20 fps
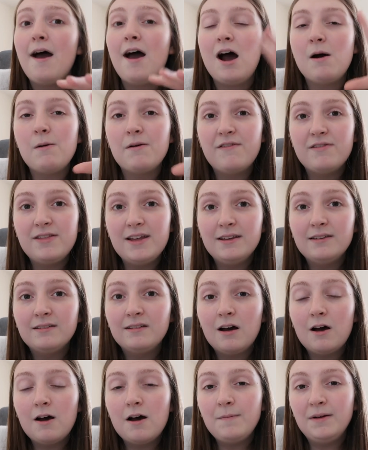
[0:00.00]
However, this
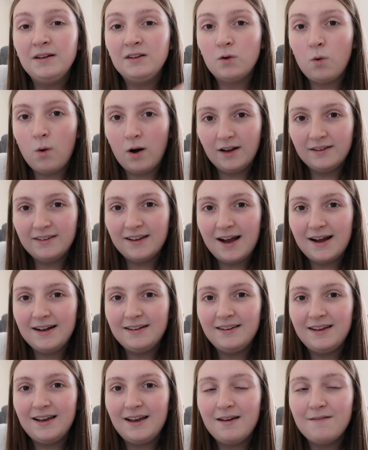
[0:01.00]
term it's
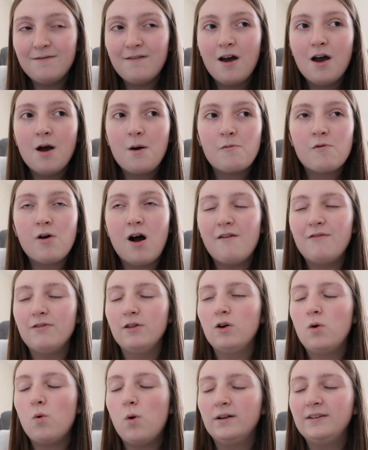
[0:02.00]
qualitative rather
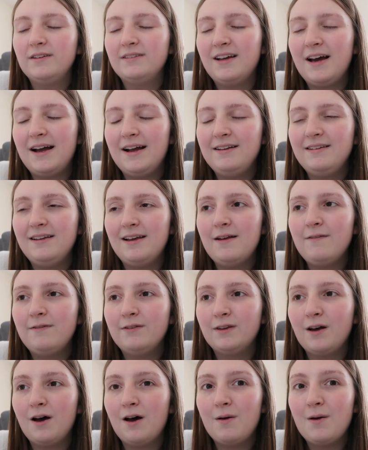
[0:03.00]
than quantitative,
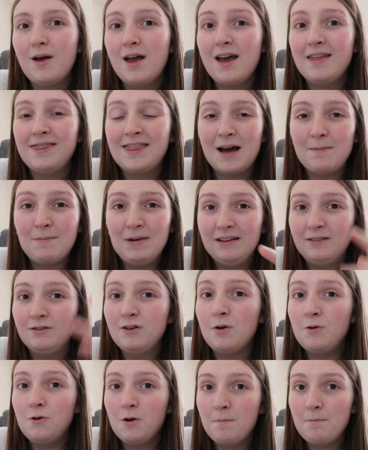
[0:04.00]
so that means
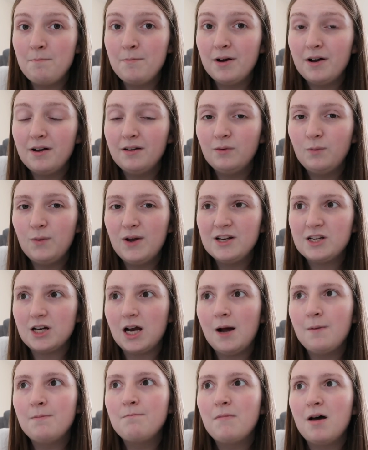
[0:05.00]
no numbers, which
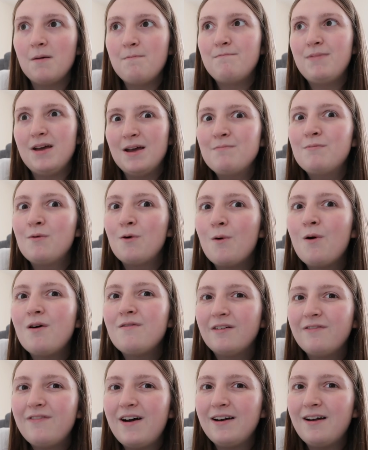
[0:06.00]
I'm a bit more
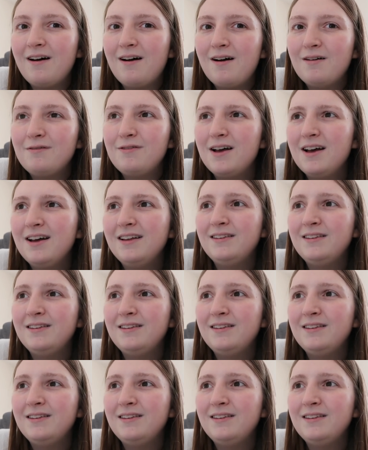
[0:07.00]
of a fan of.